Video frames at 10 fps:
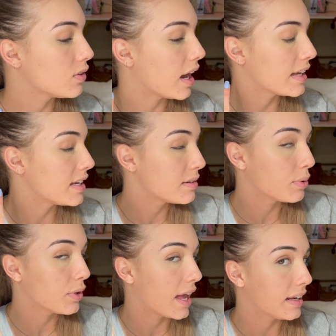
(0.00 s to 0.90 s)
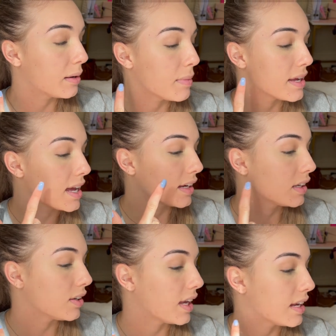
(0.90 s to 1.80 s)
I didn't put any on my neck and
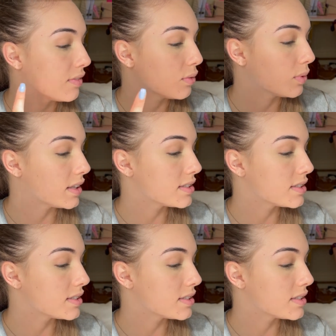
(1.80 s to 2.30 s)
you can't even really